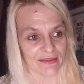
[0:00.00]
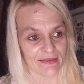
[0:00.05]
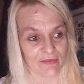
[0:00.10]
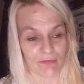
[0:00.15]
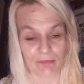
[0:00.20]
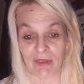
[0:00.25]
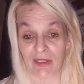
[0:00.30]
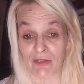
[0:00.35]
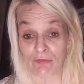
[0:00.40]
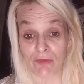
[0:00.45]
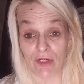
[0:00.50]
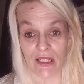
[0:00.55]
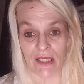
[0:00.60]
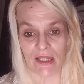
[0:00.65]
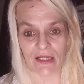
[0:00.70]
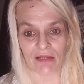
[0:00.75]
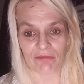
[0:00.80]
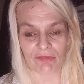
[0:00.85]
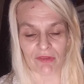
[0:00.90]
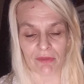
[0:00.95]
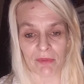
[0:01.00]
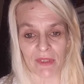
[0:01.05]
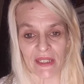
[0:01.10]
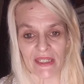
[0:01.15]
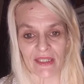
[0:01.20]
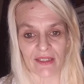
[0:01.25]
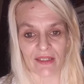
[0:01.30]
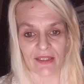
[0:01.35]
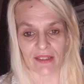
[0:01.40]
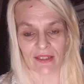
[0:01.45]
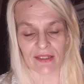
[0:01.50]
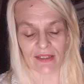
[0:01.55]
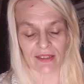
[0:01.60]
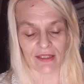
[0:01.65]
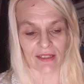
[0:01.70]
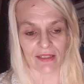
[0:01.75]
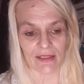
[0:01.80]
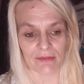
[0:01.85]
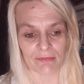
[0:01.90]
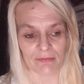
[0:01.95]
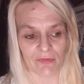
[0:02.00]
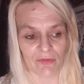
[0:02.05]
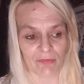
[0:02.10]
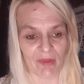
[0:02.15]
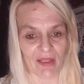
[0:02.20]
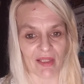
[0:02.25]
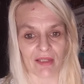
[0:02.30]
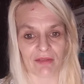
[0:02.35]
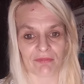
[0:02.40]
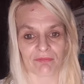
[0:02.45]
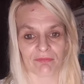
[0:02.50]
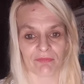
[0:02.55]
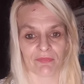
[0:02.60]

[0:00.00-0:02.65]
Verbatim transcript: it's been a really lovely week. I've um, spent